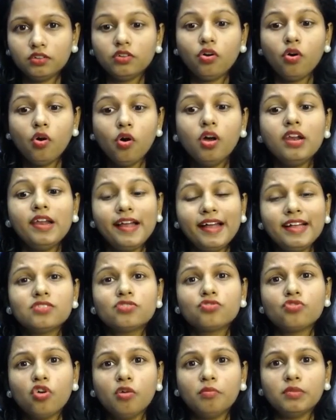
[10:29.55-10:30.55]
All
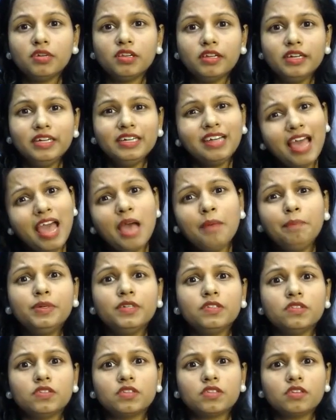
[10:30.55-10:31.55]
as normal. It
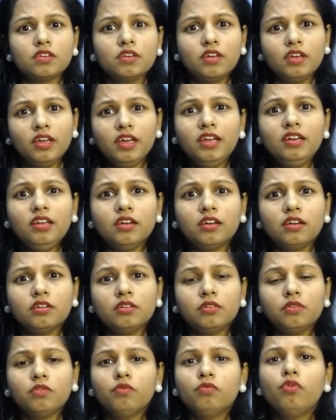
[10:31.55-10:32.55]
happens, hai na?
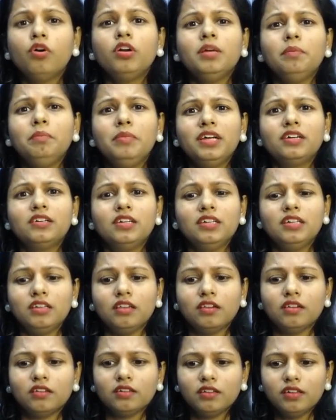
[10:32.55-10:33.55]
What a big
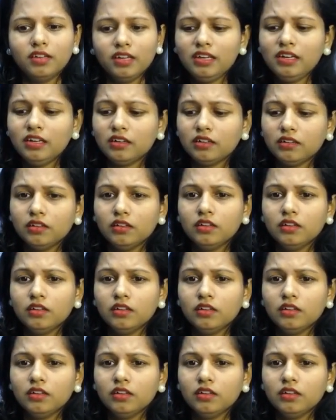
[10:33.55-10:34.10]
deal, hai na?